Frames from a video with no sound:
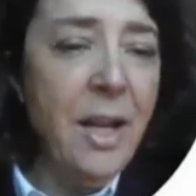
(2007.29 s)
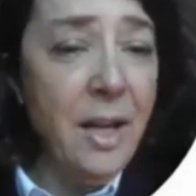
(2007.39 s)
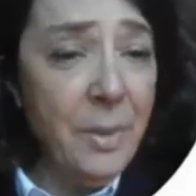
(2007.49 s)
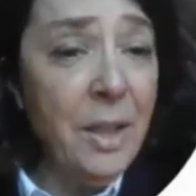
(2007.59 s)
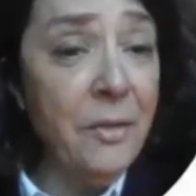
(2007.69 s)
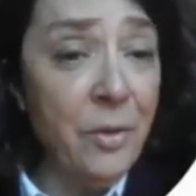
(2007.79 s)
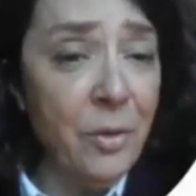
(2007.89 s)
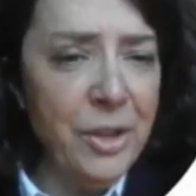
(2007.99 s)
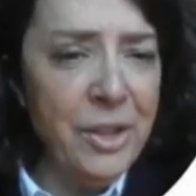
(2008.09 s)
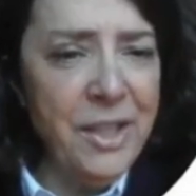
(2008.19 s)
mainly for
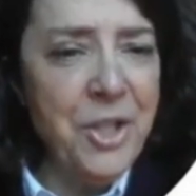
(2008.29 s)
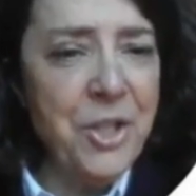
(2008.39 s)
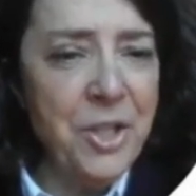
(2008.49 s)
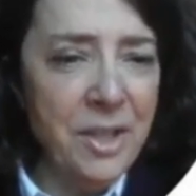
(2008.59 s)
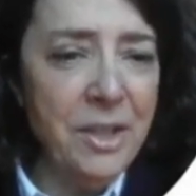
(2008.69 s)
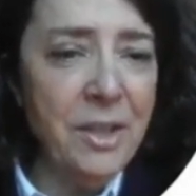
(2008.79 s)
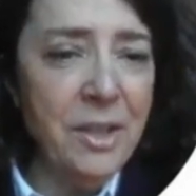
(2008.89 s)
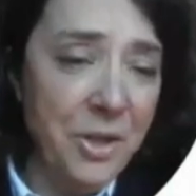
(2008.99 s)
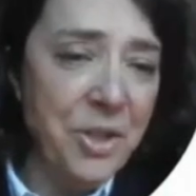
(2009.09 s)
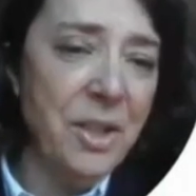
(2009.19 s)
the clinician and the
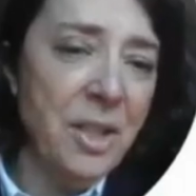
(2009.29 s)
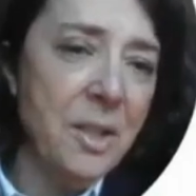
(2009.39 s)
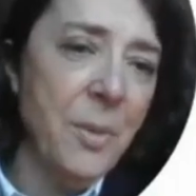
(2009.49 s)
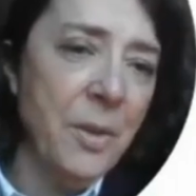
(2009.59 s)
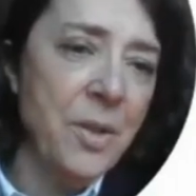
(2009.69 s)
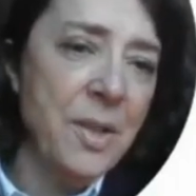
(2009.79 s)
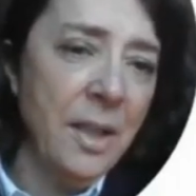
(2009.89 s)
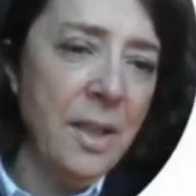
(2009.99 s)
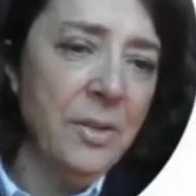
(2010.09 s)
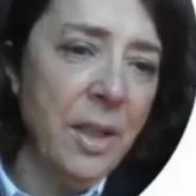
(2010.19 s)
patient, just because
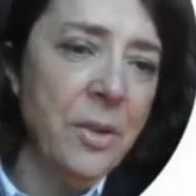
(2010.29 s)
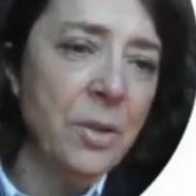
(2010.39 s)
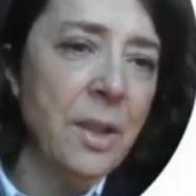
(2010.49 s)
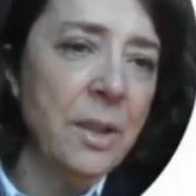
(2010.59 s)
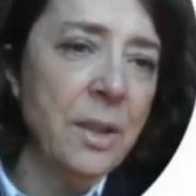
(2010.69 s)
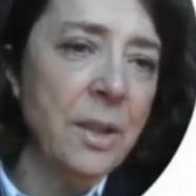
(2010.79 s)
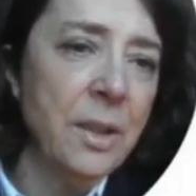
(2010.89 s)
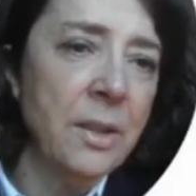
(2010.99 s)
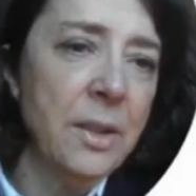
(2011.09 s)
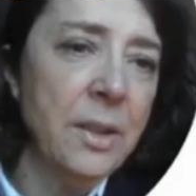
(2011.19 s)
they got the
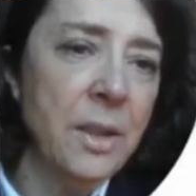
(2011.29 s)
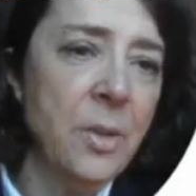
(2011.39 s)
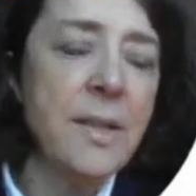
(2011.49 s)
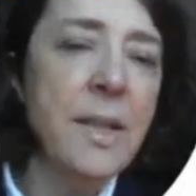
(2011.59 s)
diagnosis.